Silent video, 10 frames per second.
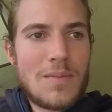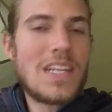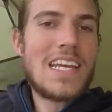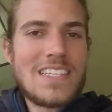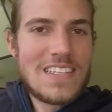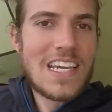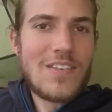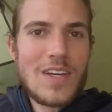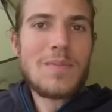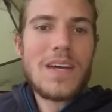I'm gonna get sick
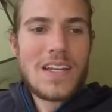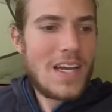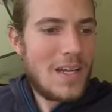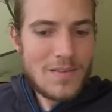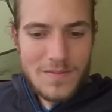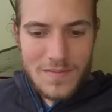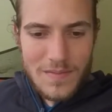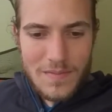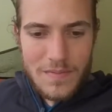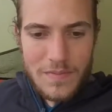of it, but
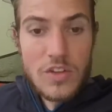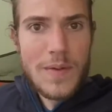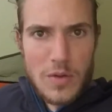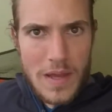tomato